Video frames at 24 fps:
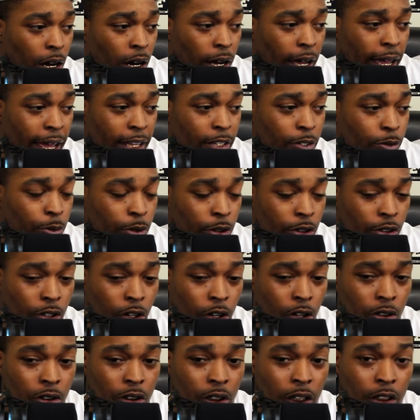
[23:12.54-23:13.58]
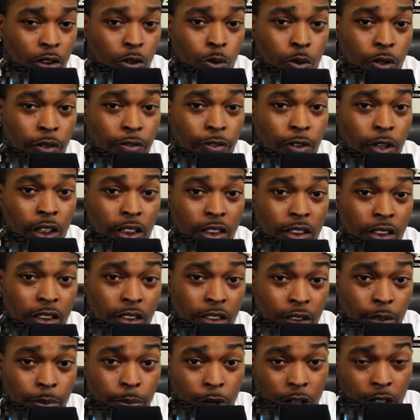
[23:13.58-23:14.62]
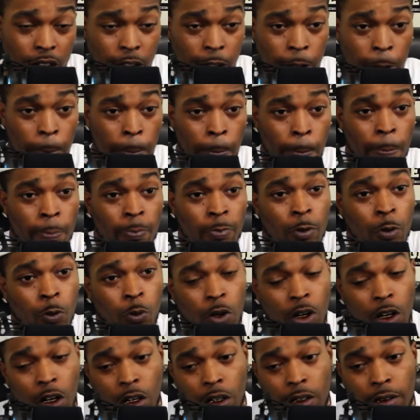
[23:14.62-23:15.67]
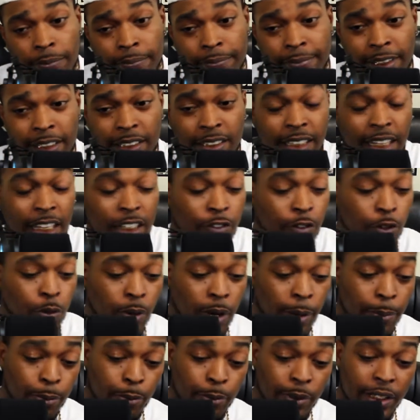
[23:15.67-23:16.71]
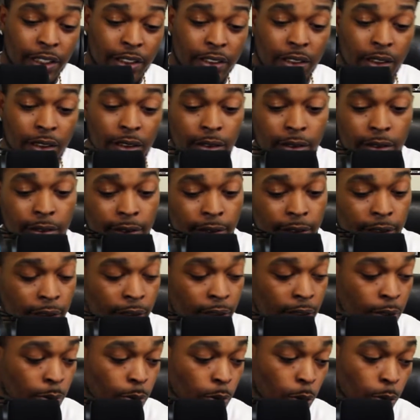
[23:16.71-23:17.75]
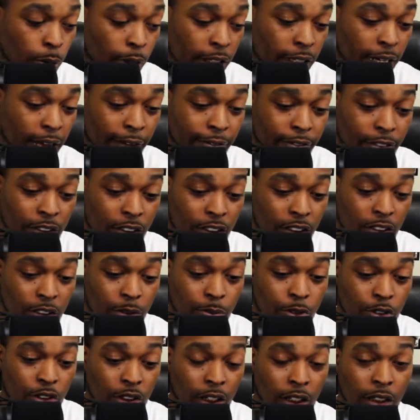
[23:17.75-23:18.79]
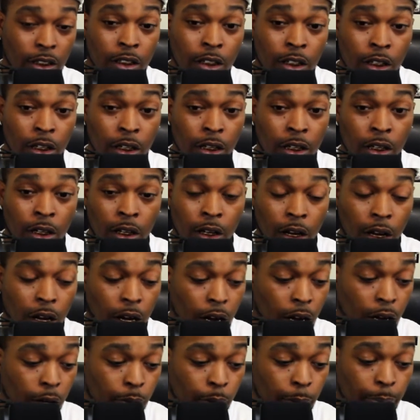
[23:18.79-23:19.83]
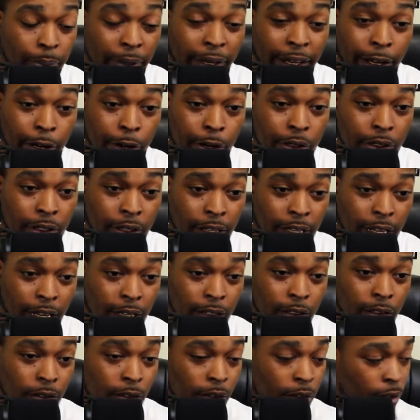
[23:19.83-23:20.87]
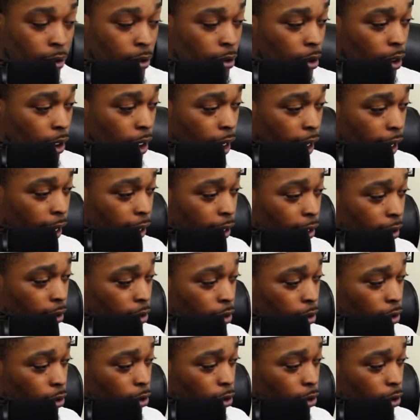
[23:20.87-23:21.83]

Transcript: end result on who the fuck sees the money. Well, they say it's for reparations. Well, we're going to have to see some shit repaired then and,